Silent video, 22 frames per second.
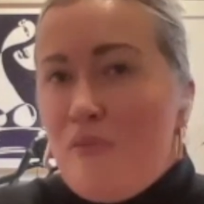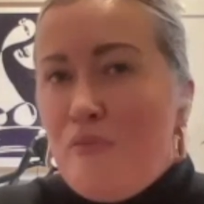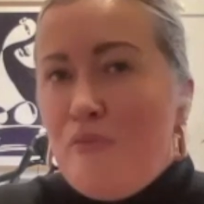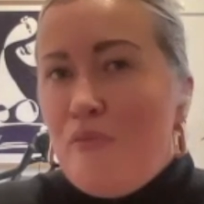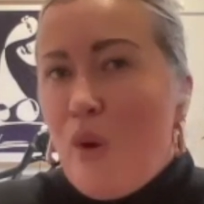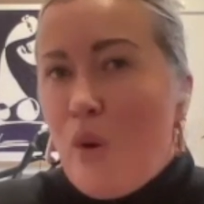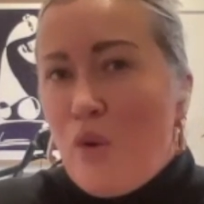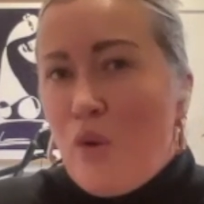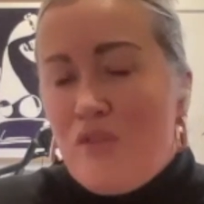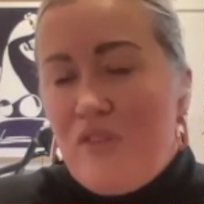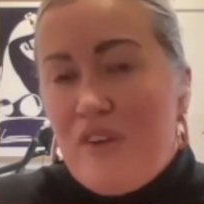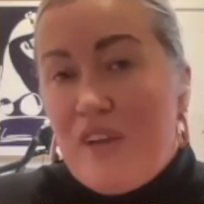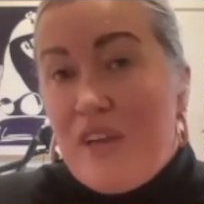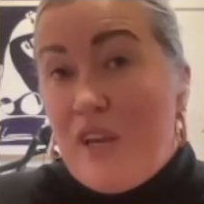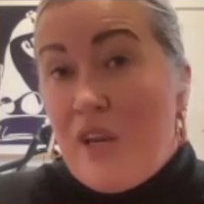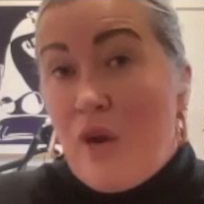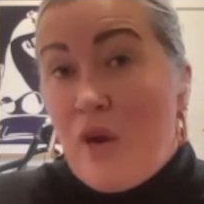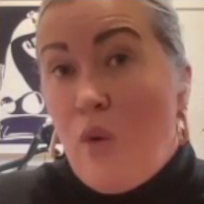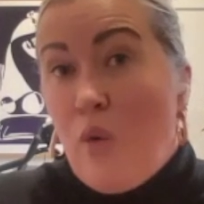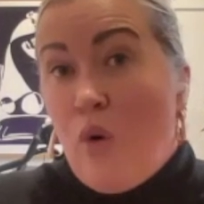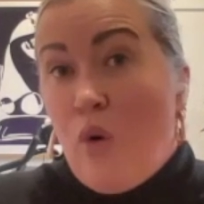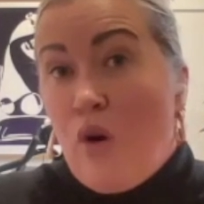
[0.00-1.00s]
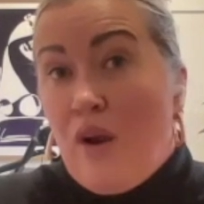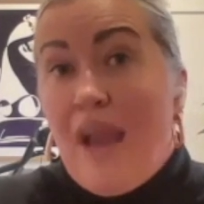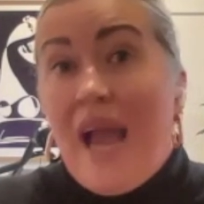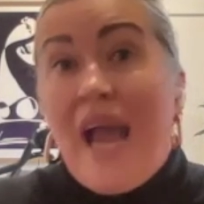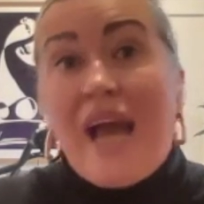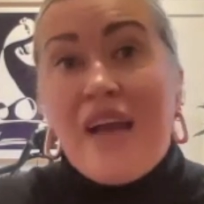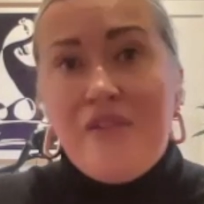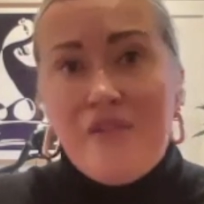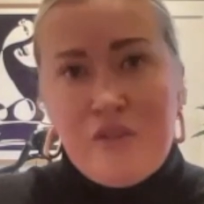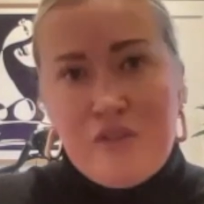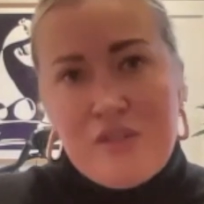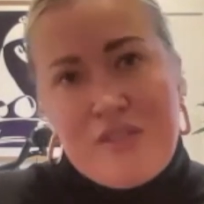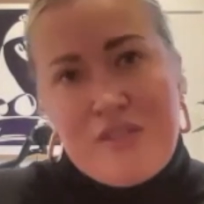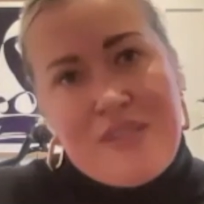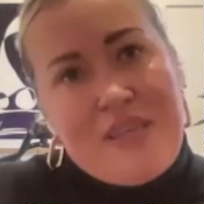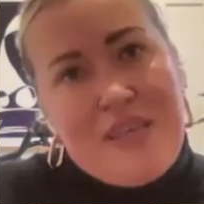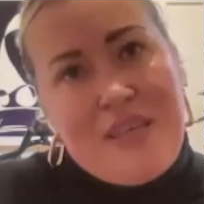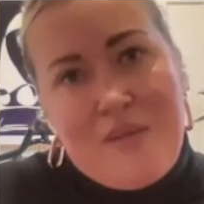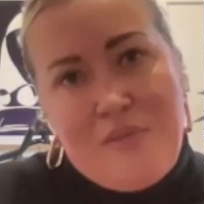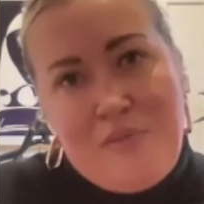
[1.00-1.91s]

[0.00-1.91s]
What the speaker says: motivating or adversely